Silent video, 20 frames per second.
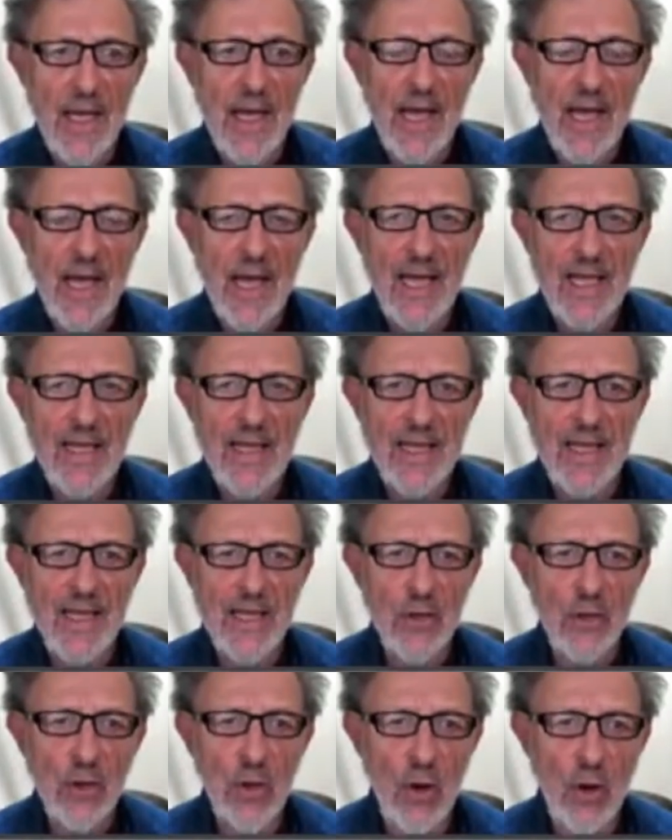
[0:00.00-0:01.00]
and
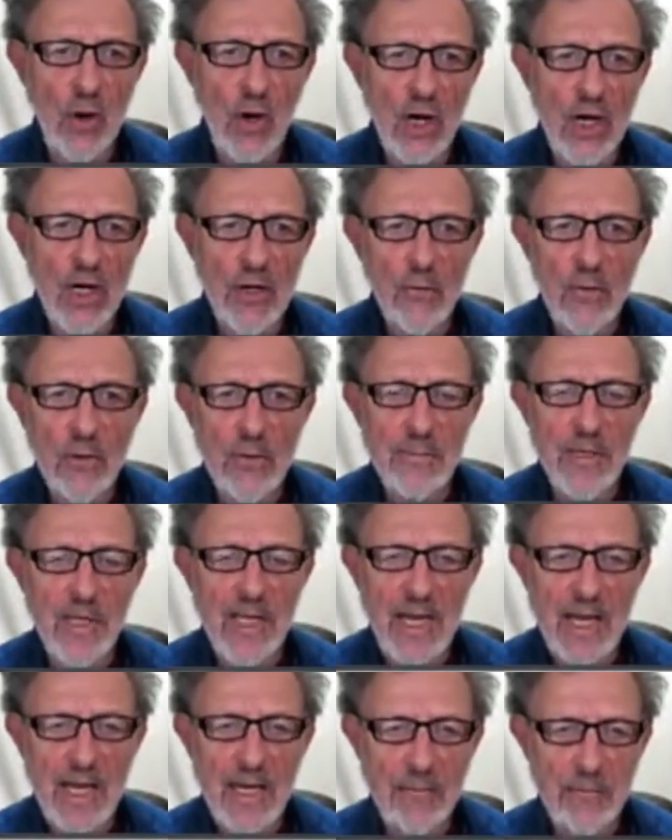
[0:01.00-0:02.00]
then long will
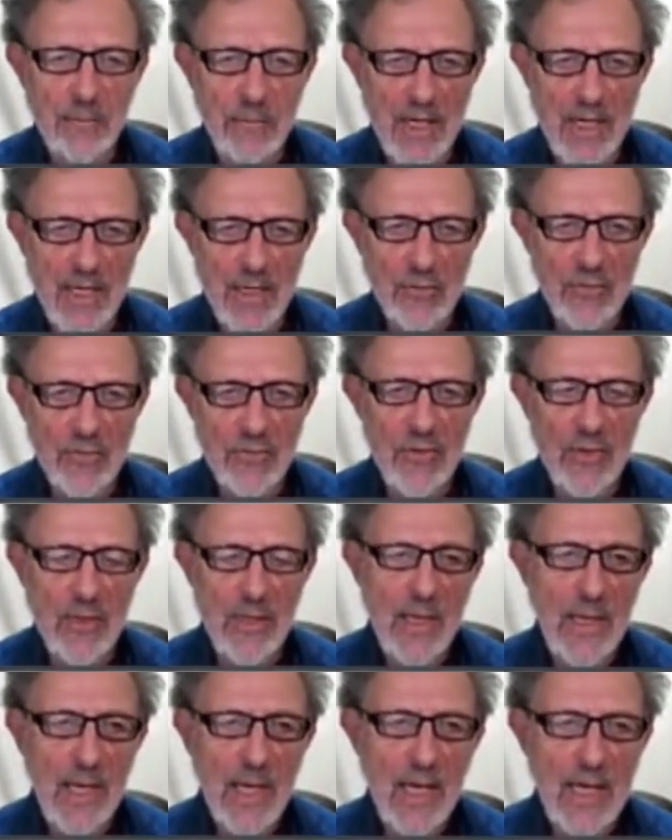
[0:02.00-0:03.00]
be 8 bytes.
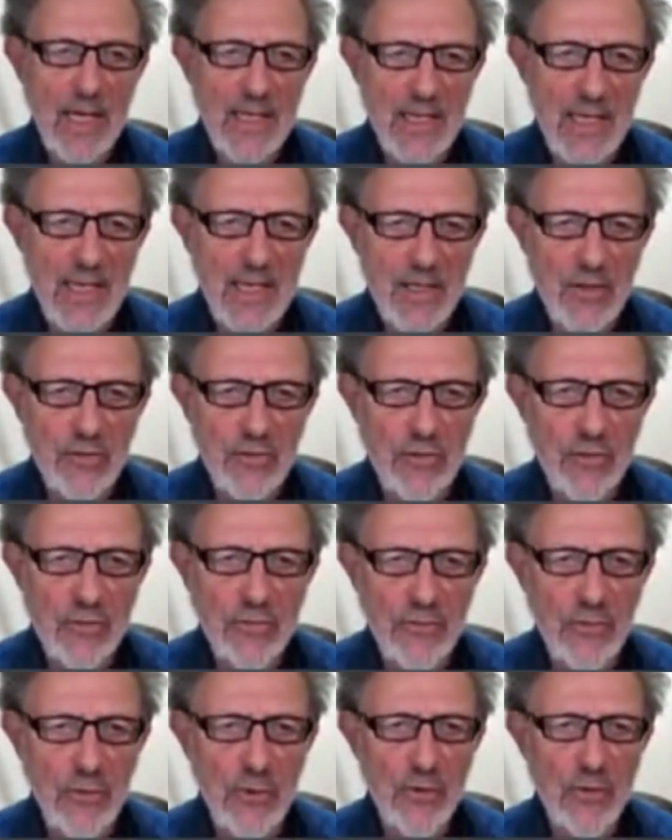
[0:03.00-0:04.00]
And then there's a
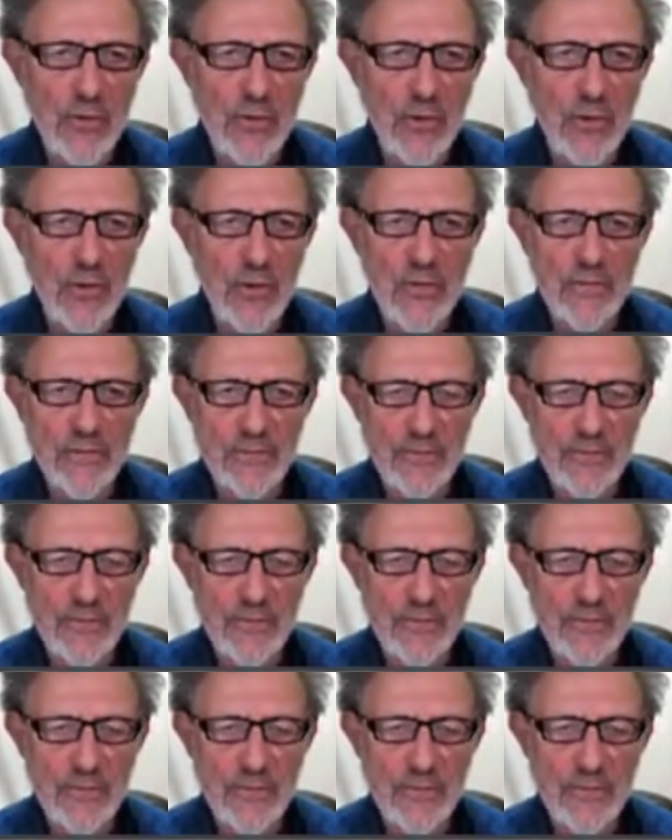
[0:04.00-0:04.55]
further